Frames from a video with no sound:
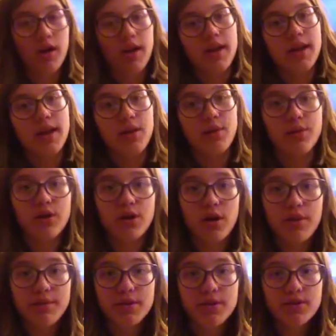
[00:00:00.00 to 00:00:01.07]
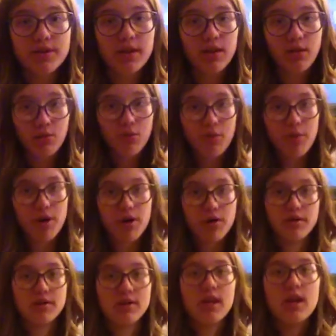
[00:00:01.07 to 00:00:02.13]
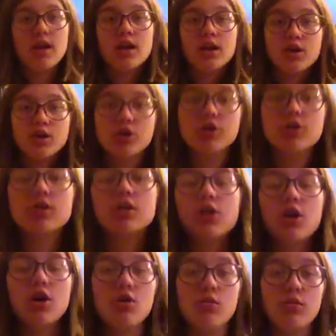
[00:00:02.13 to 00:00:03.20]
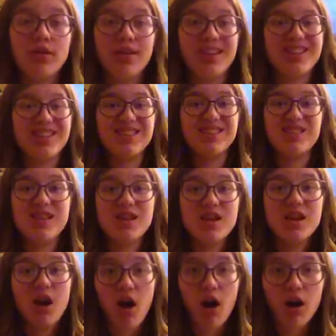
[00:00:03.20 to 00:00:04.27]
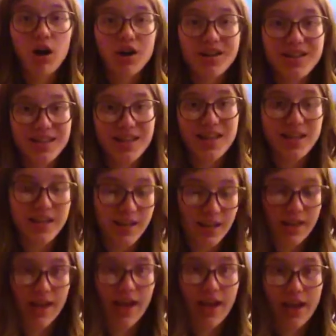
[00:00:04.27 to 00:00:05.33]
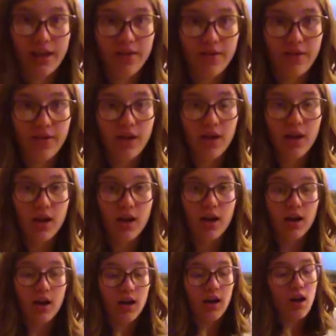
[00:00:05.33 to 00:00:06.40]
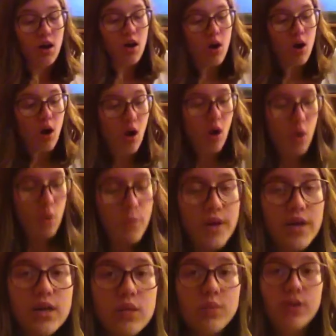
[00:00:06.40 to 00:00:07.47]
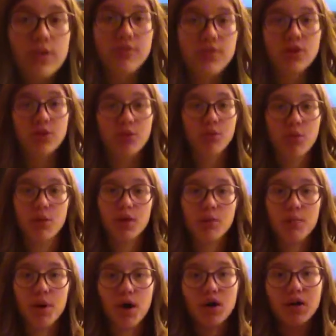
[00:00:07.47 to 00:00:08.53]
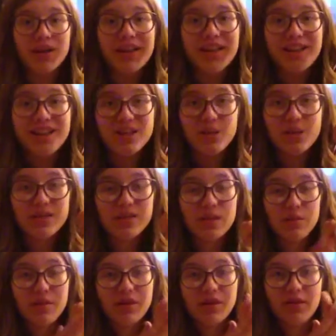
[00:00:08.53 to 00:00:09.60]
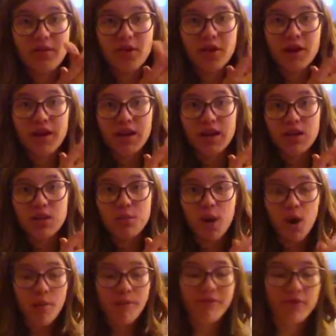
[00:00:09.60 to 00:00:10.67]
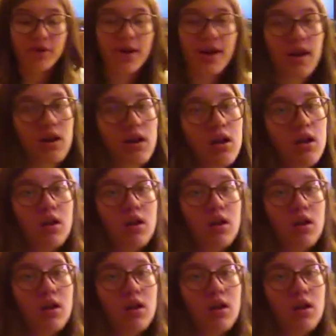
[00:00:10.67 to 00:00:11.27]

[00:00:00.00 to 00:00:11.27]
Now when you're up to using 3 balls, just know that this is the hardest thing to get the hang of. Always whenever you're throwing a ball, it's always in the middle of your hand, in the palm of your hand.